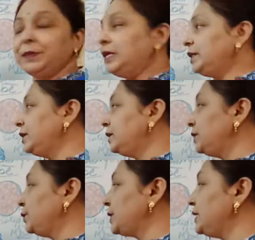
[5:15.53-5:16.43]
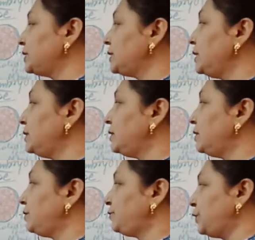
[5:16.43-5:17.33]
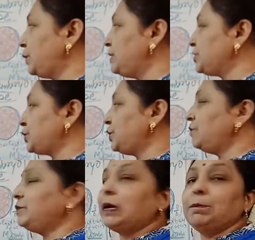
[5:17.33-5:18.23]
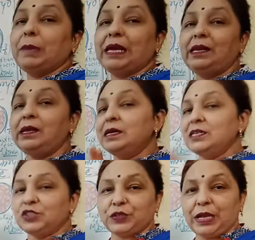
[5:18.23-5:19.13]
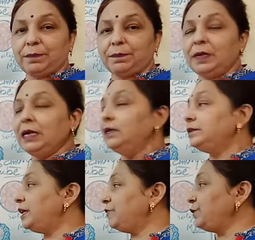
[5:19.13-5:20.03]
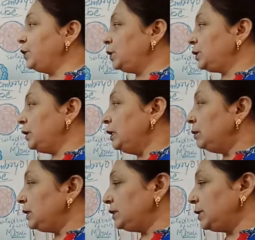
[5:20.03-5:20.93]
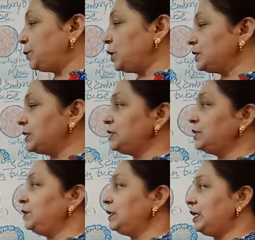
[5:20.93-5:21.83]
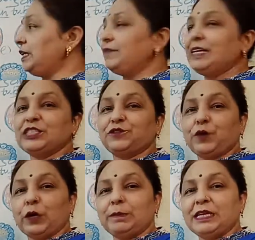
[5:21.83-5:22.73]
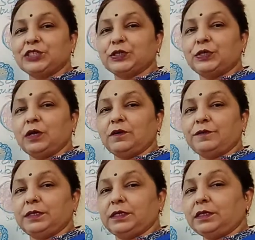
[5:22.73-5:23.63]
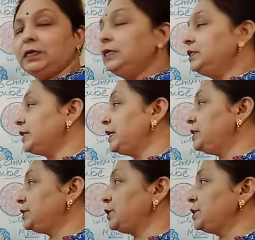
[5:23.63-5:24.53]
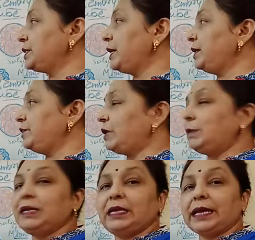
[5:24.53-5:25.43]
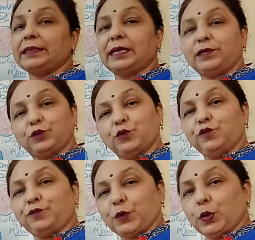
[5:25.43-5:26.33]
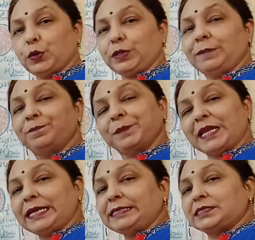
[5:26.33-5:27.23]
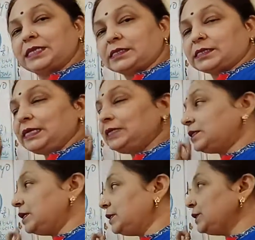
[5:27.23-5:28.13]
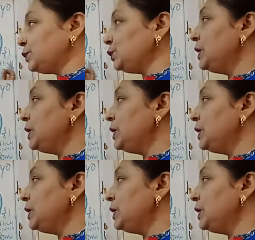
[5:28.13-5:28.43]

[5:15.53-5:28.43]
Here you can see the formation of dumbbell shape. Therefore, in the process of the cleavage, formation of the cells, you say it will be like that: 2, 4, 8, 16, 32.